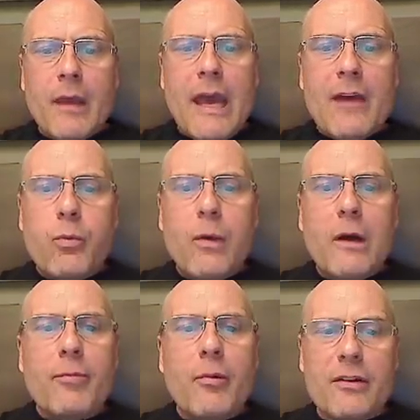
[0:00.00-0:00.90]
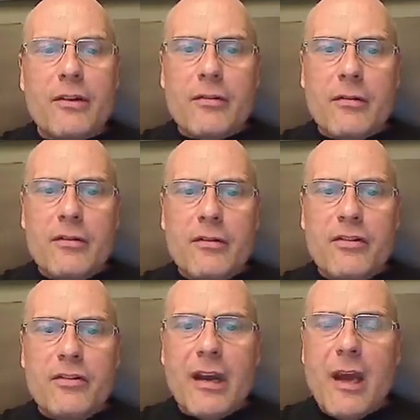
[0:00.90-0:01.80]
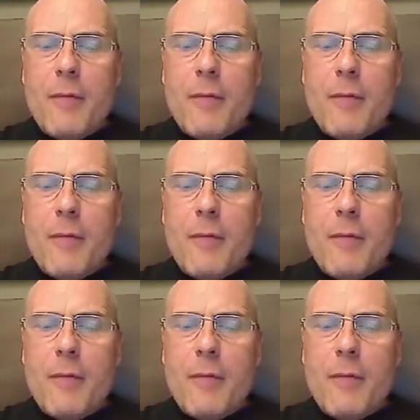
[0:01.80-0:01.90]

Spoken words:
At one point, she said,